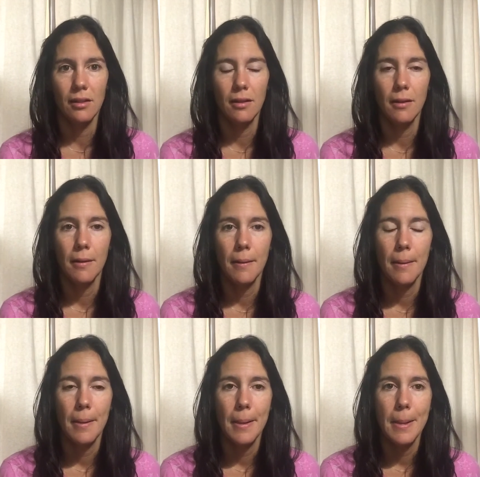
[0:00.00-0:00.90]

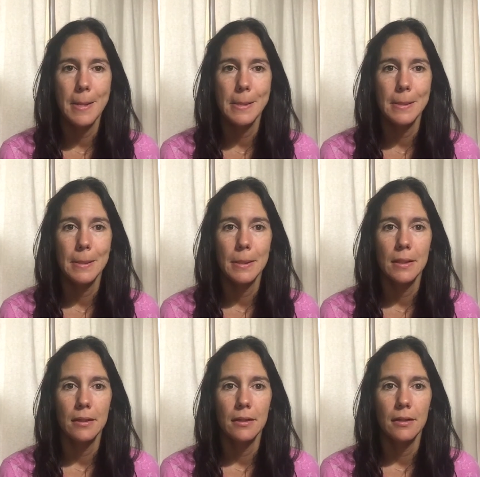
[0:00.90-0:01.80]

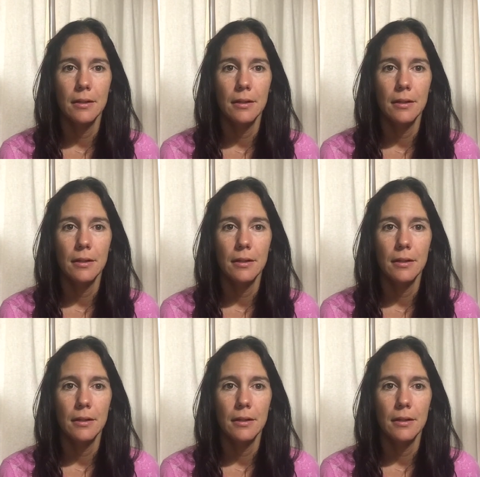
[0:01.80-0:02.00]
Nothing is said.